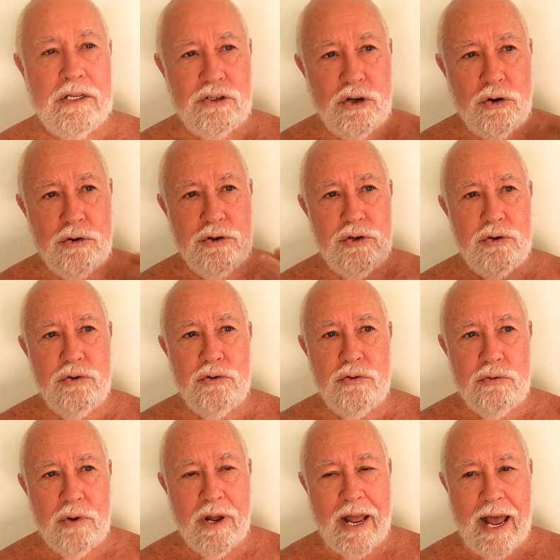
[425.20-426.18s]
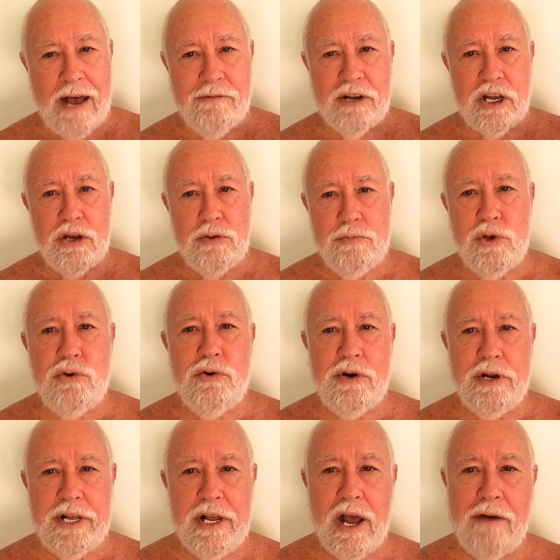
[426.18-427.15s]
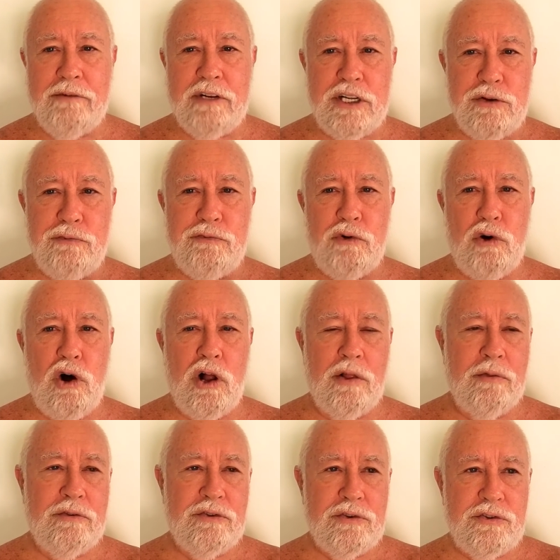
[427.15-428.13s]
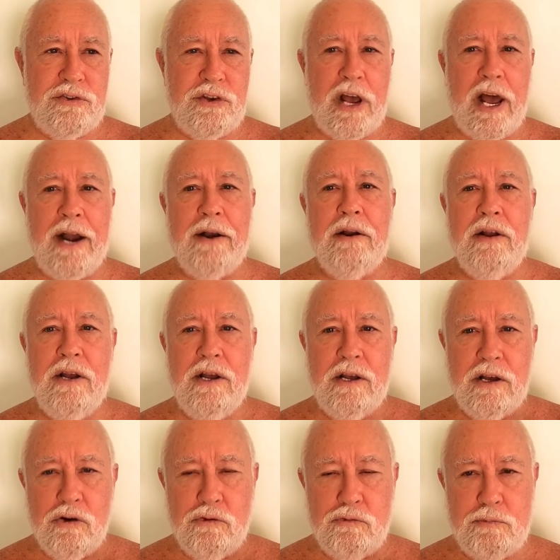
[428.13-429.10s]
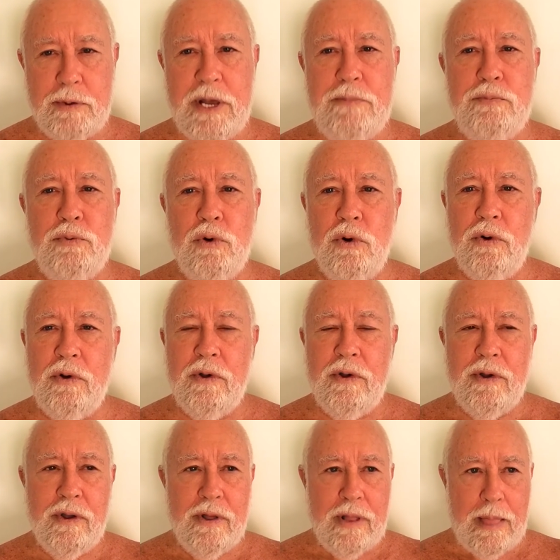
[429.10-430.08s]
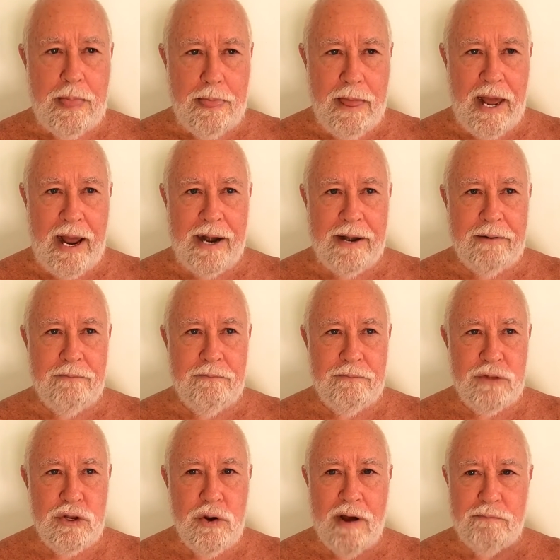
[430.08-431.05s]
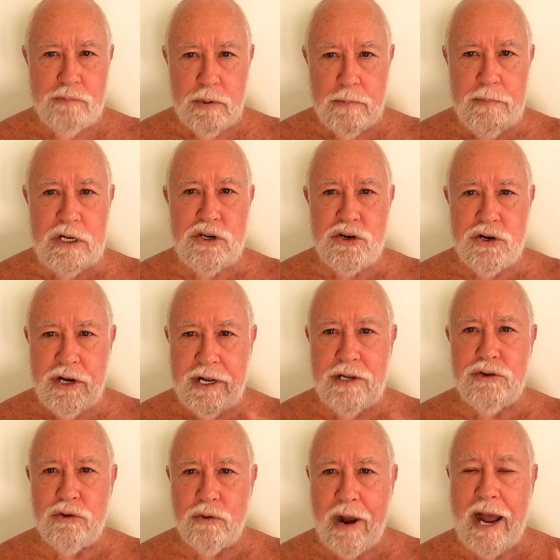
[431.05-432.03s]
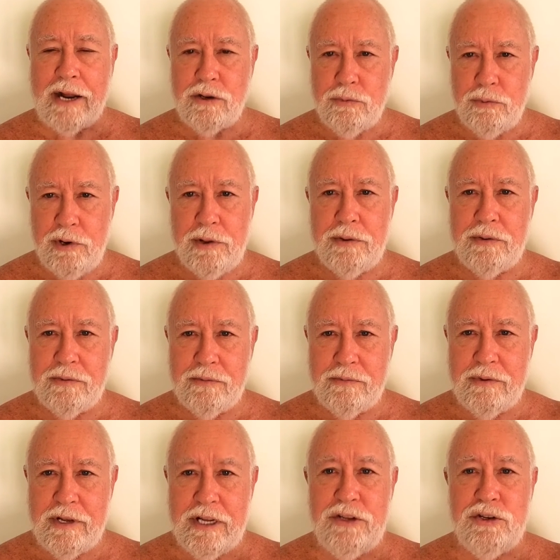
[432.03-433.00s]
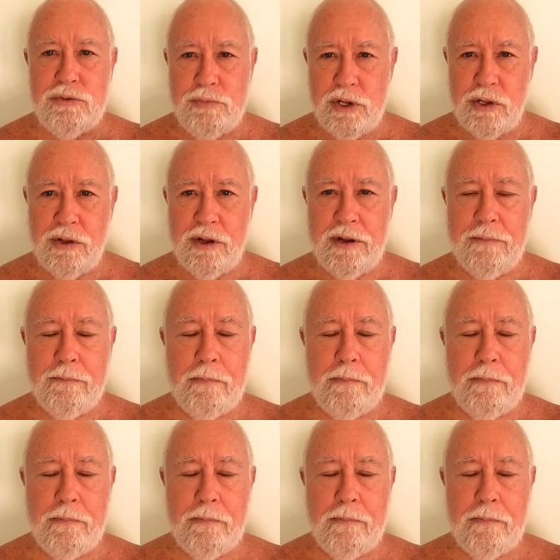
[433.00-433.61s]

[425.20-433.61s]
so you have a community, you have a default set of people that you have permission to interact with intimately.